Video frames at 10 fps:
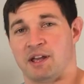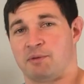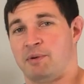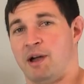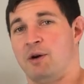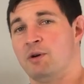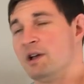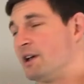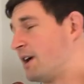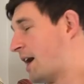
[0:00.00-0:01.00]
Iqbal.
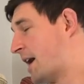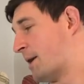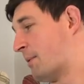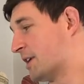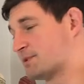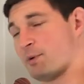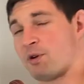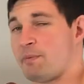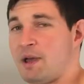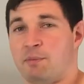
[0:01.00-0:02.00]
Um, I
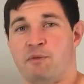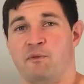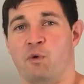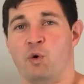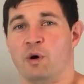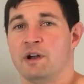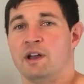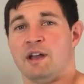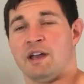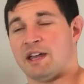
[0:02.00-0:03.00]
spoke about him before.
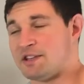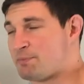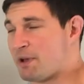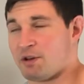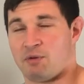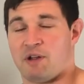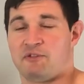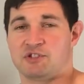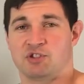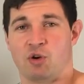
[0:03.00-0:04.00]
He's been around
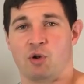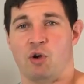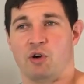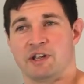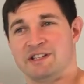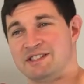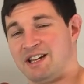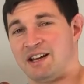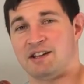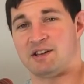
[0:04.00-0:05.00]
for so long, he's
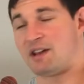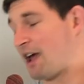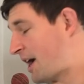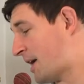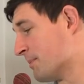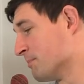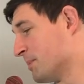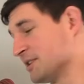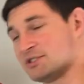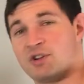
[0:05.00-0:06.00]
done it, um,
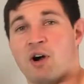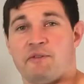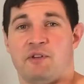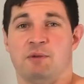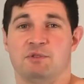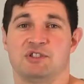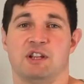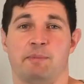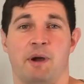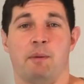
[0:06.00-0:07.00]
but it's time for him to
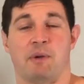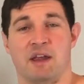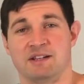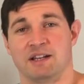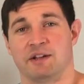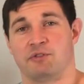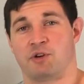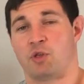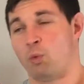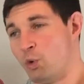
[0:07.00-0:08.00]
step up and deliver
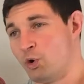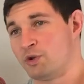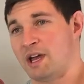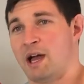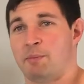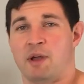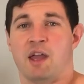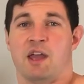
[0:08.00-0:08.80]
it at the World Cup,